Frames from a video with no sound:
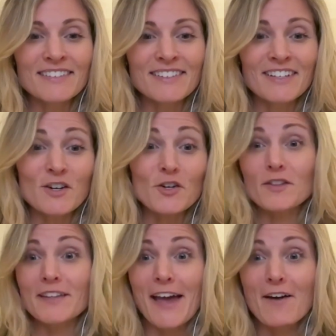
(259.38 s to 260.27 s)
you're in
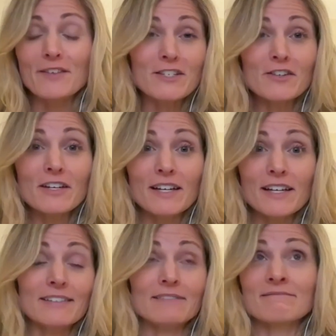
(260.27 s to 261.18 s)
the cafeteria
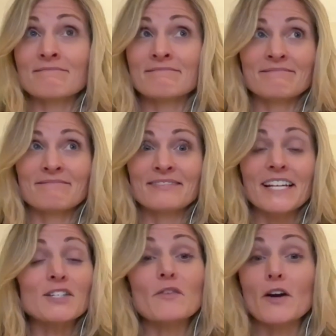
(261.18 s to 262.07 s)
and
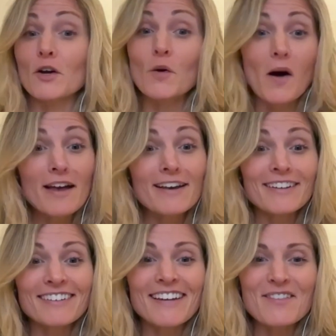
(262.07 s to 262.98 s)
it's very quiet
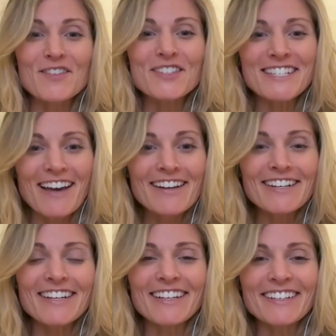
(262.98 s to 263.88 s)
and everyone's
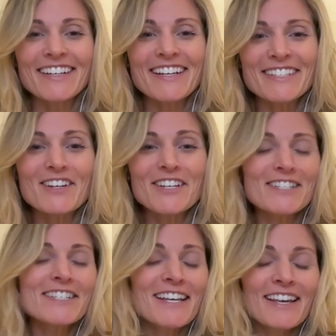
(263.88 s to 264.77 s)
signing. And so
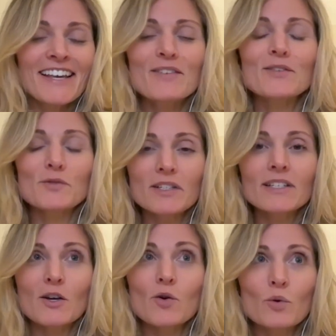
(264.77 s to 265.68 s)
it was really
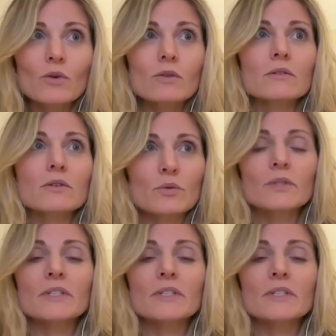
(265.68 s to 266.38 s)
a cool